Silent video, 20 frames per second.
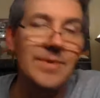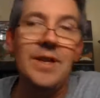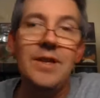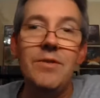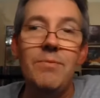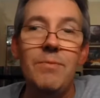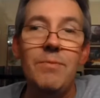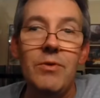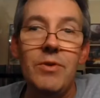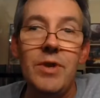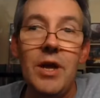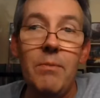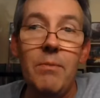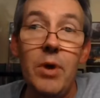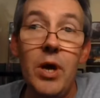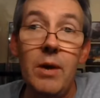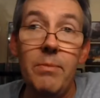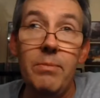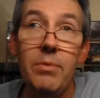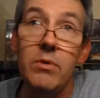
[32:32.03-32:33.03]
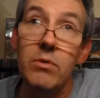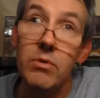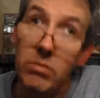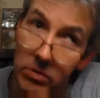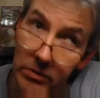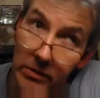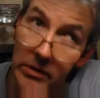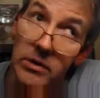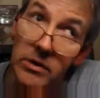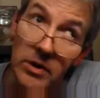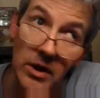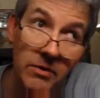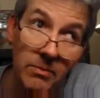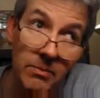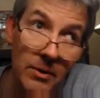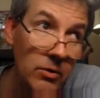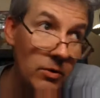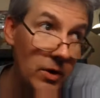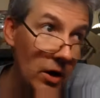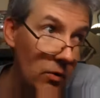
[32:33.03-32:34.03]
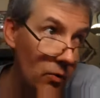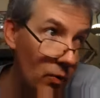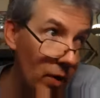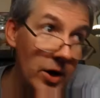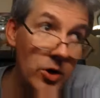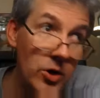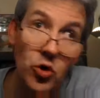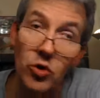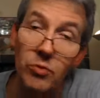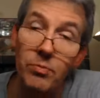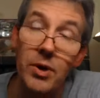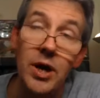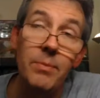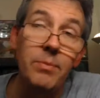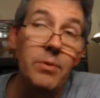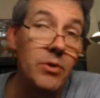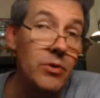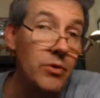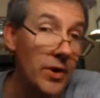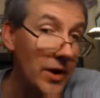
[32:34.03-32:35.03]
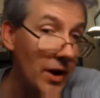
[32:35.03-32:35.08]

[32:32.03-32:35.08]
Death metal got popular, and death metal got way too popular,